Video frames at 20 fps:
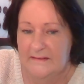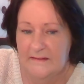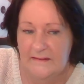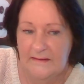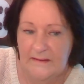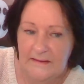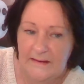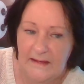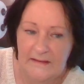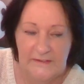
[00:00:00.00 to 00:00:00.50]
it
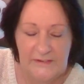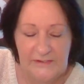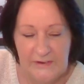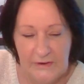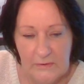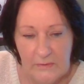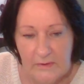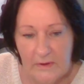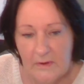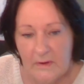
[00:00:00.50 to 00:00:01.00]
in a
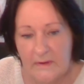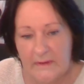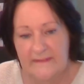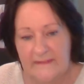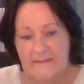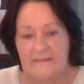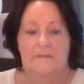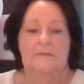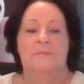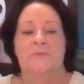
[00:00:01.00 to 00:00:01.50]
nutshell,
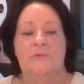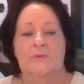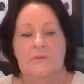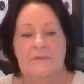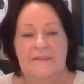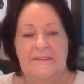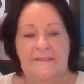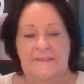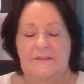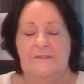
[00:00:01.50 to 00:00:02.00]
guys. You're
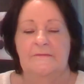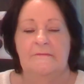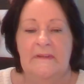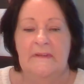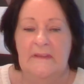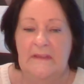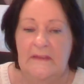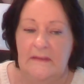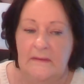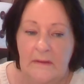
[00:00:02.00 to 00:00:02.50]
poised, you're
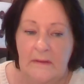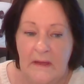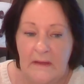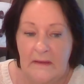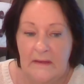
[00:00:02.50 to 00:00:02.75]
ready.